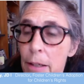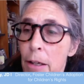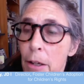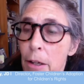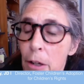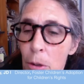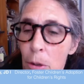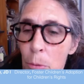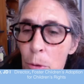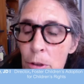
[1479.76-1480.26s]

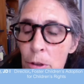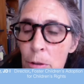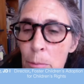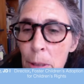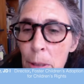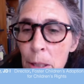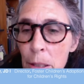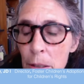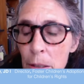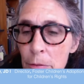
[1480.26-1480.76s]
were in the
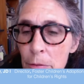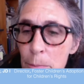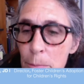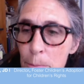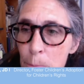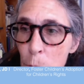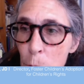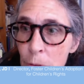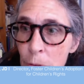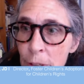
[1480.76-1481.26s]
middle of
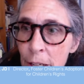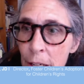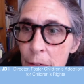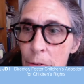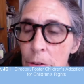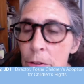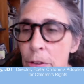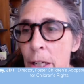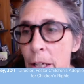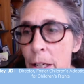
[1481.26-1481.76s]
moving out of
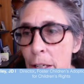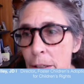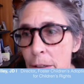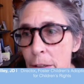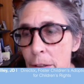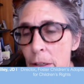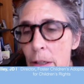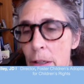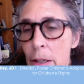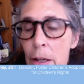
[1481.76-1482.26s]
state?
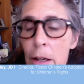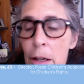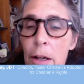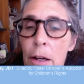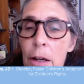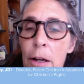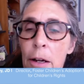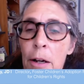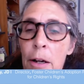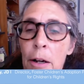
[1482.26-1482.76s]

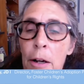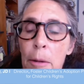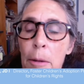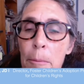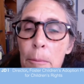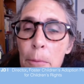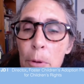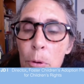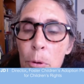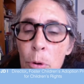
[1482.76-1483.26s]

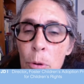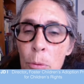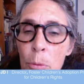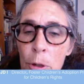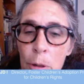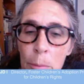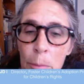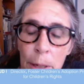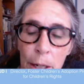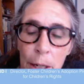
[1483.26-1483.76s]
Or what
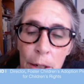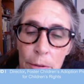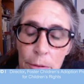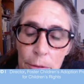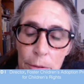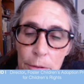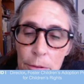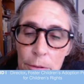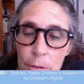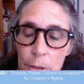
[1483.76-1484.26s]
about
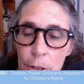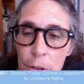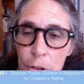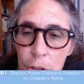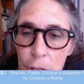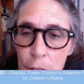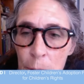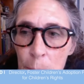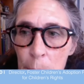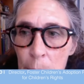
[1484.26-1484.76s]

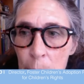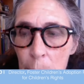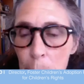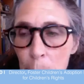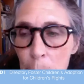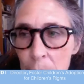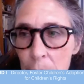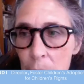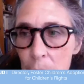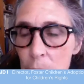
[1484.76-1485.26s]
legitimate
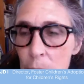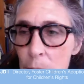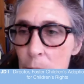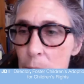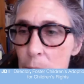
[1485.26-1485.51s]
medical